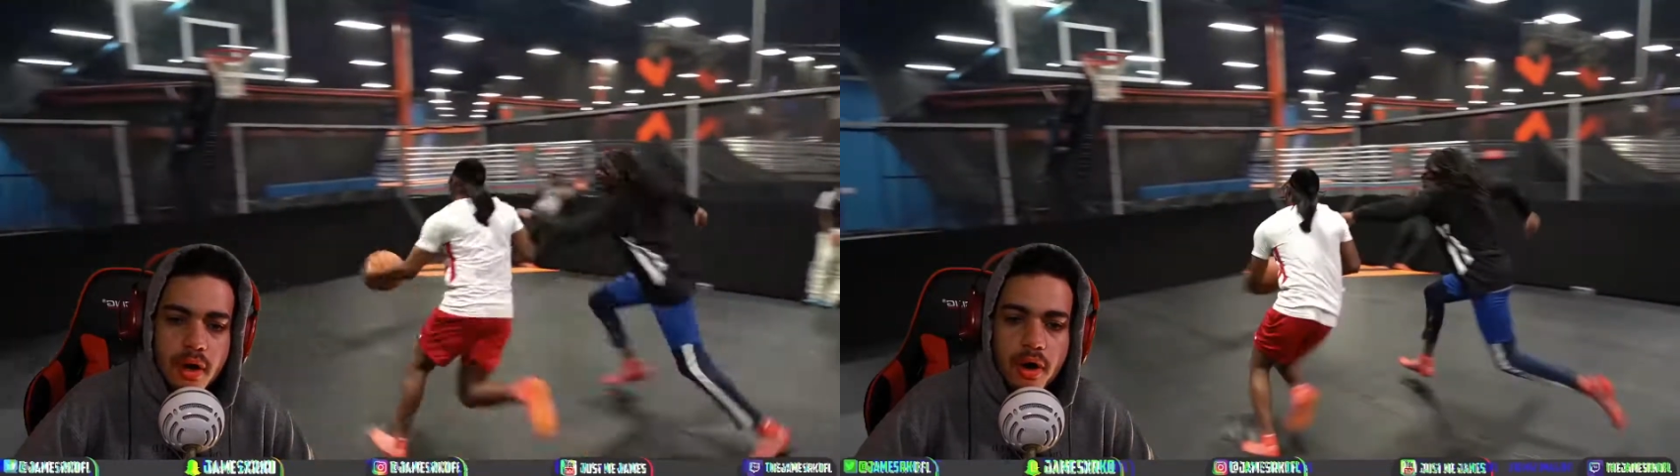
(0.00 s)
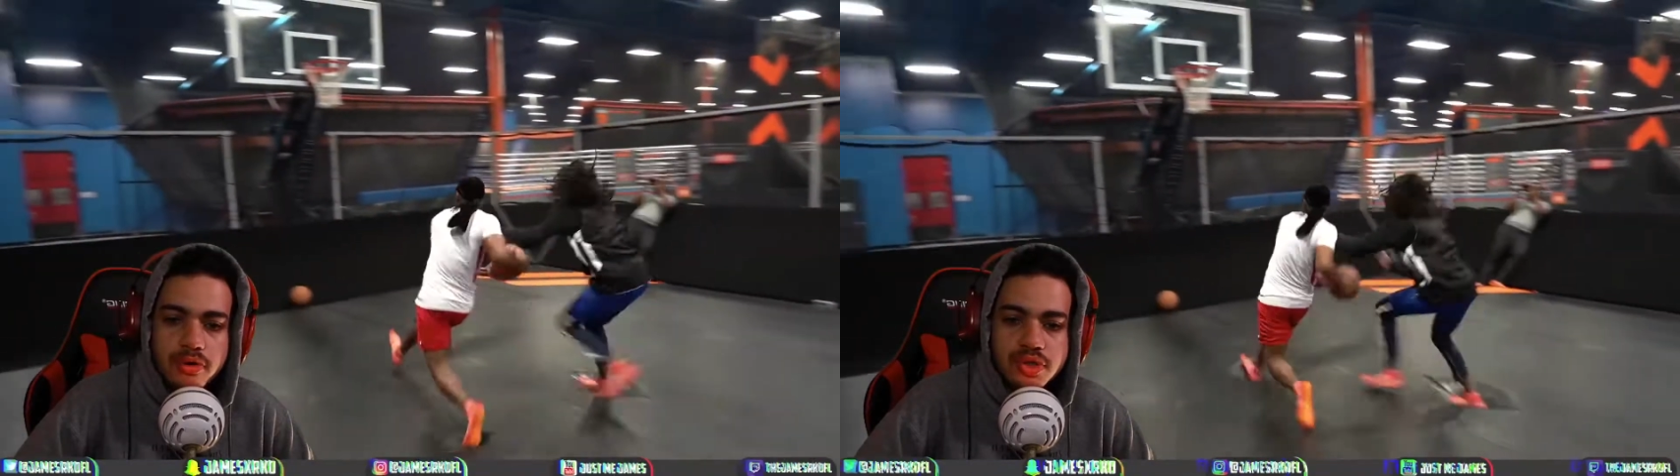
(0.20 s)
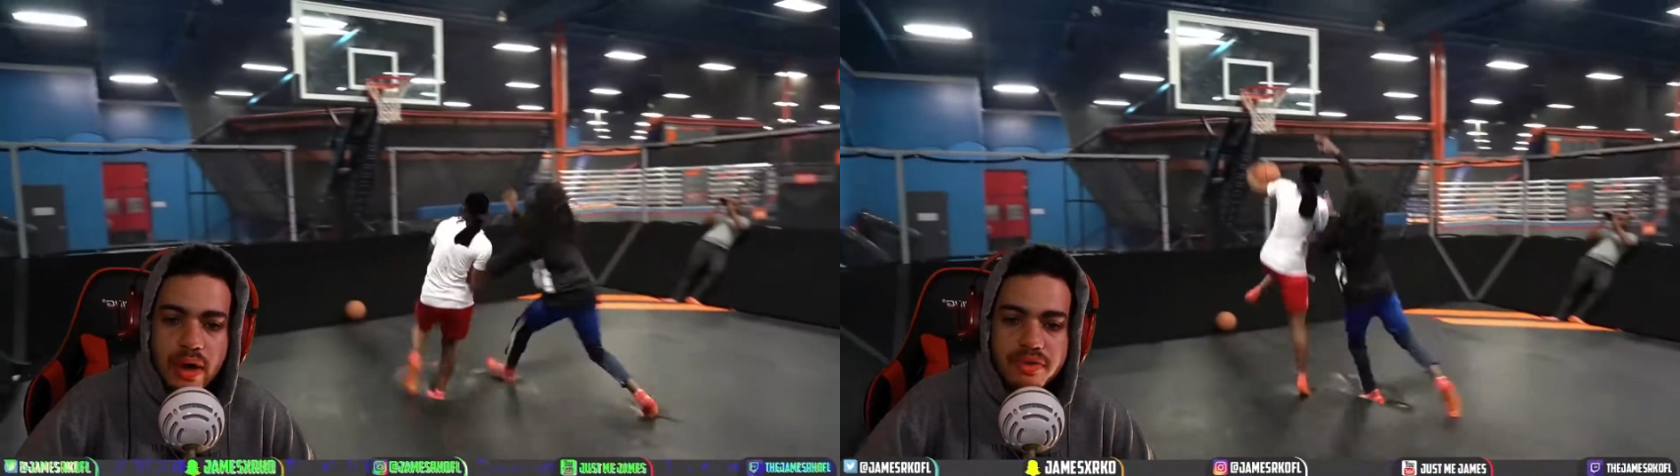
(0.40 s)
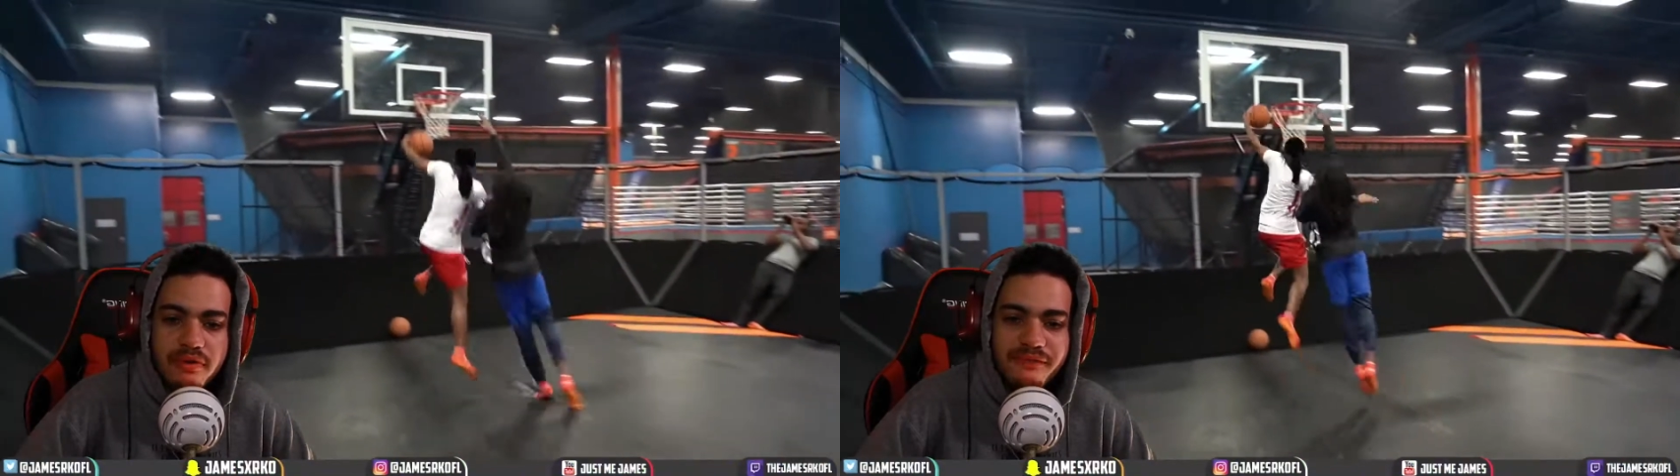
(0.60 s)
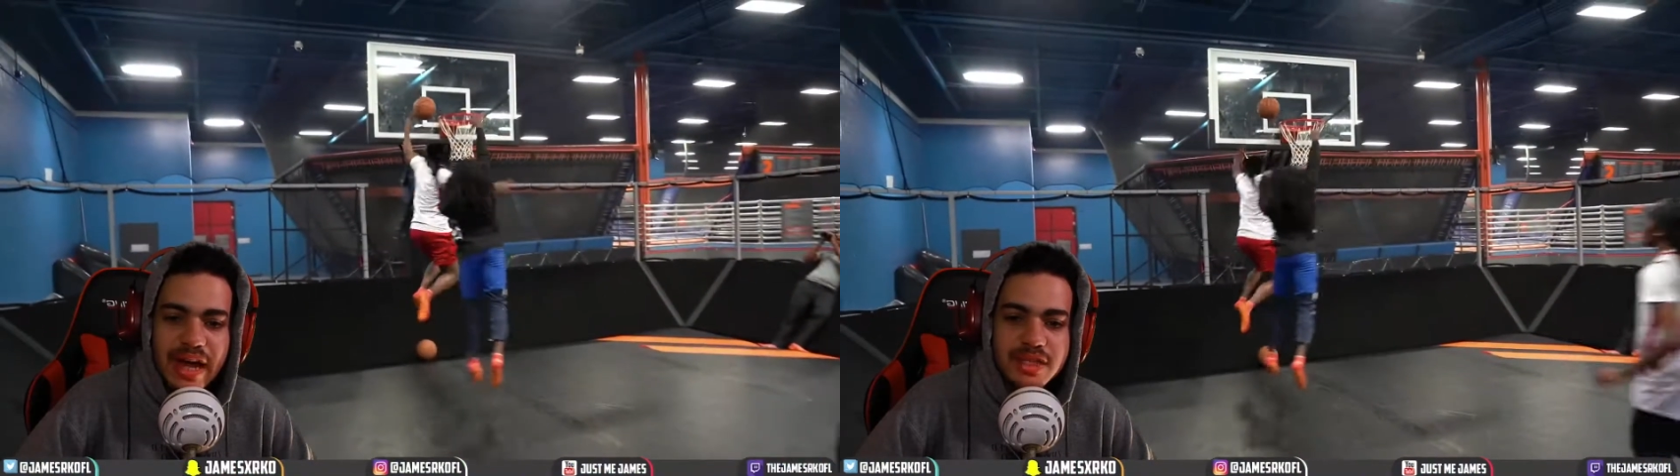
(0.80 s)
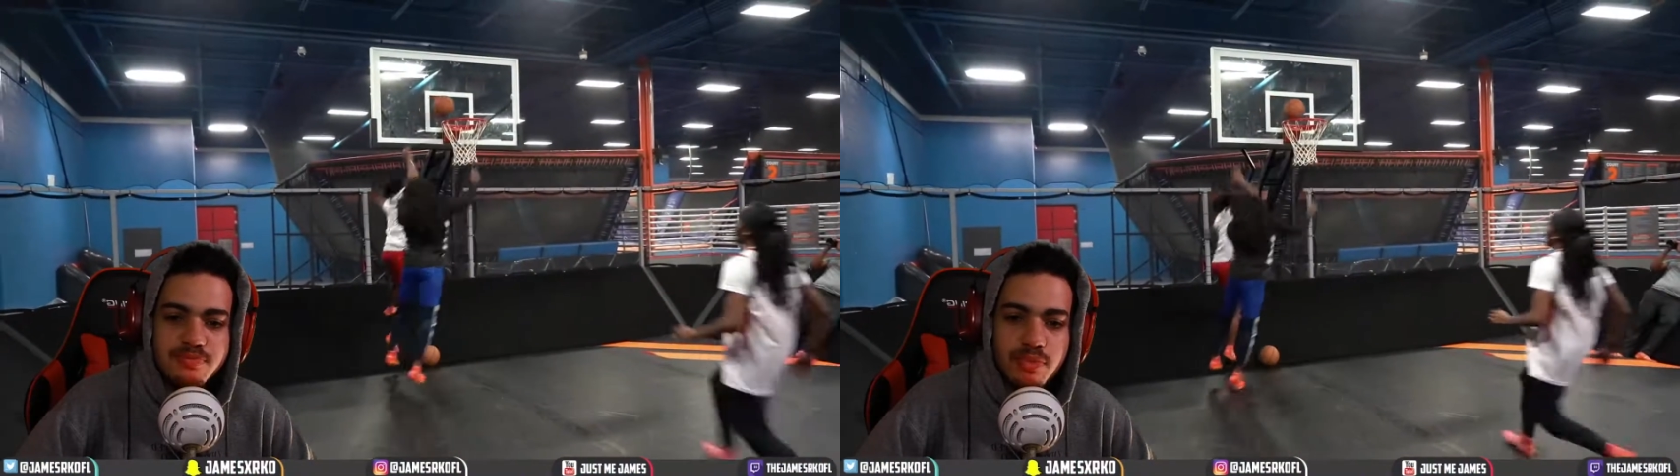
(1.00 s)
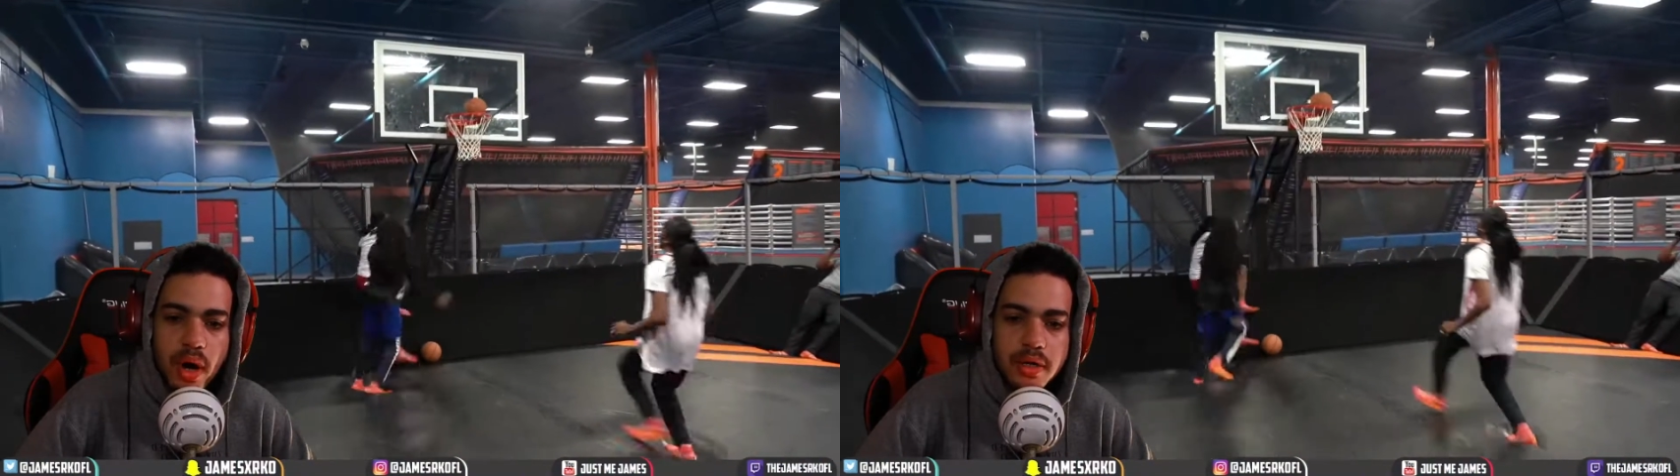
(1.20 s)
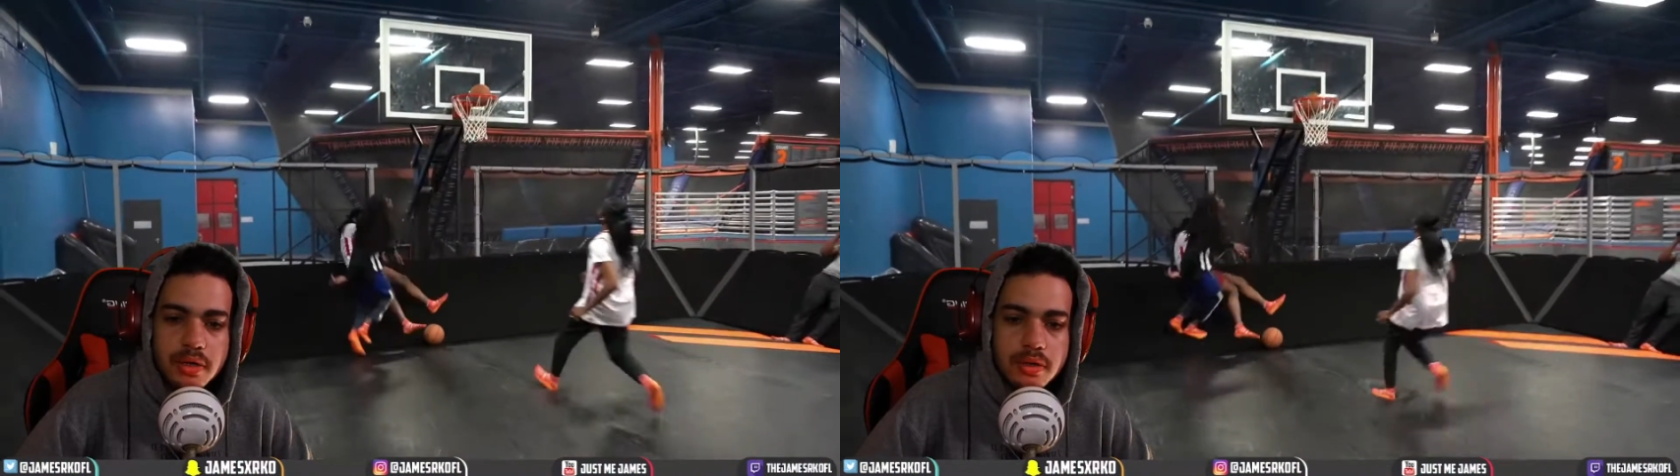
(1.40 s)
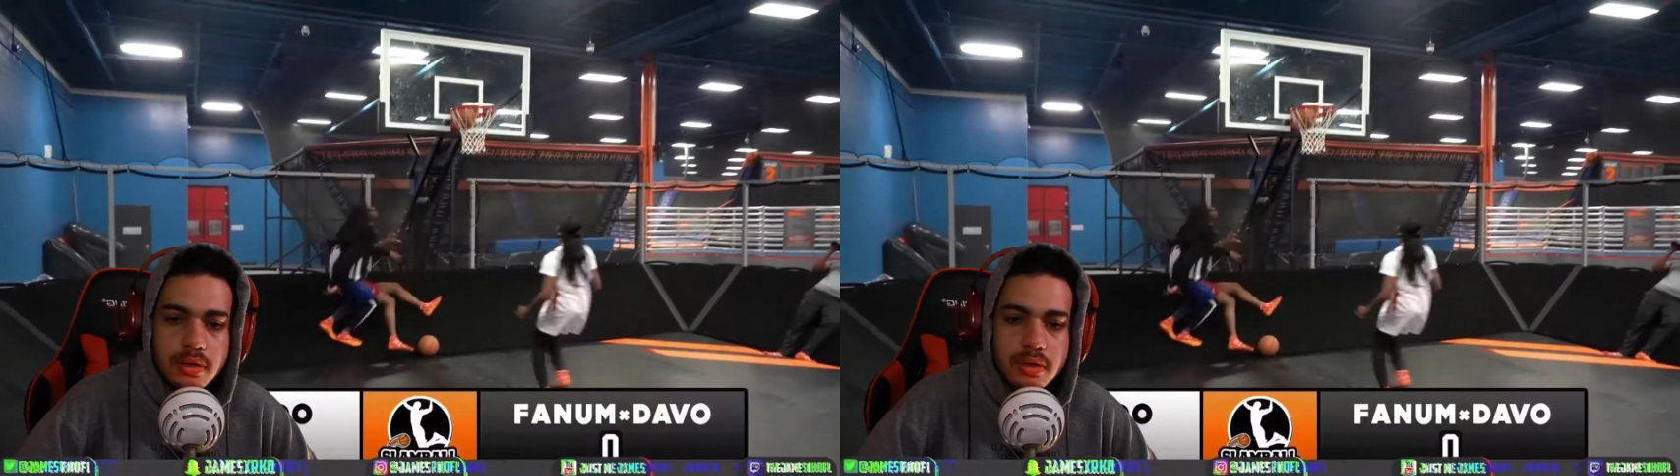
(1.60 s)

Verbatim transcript: Oh, John with the fast break.